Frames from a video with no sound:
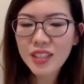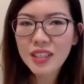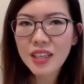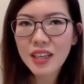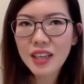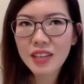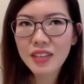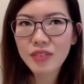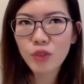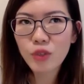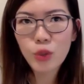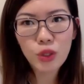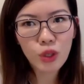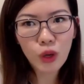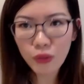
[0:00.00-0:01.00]
And you
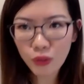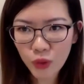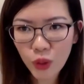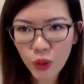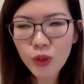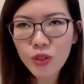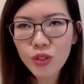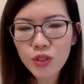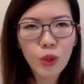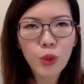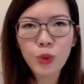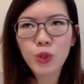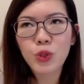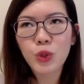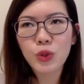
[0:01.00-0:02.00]
could, of course,
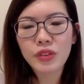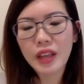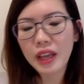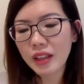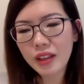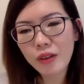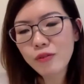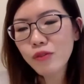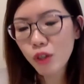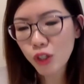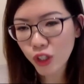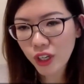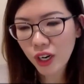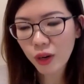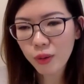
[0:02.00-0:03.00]
also thank them for
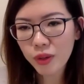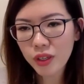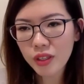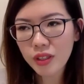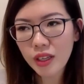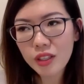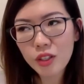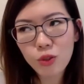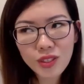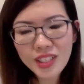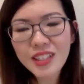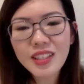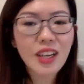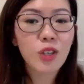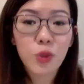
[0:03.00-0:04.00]
sharing that. It's really
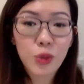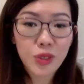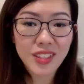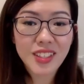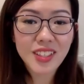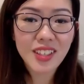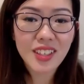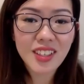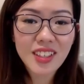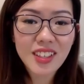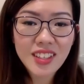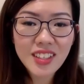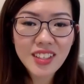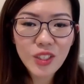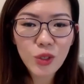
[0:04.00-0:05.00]
nice to hear
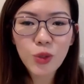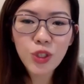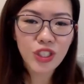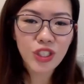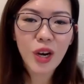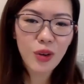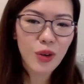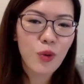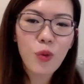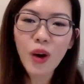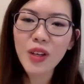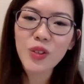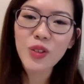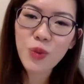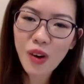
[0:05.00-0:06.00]
you sharing what
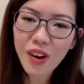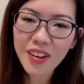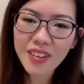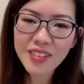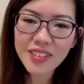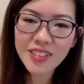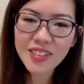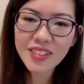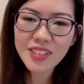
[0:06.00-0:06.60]
you want.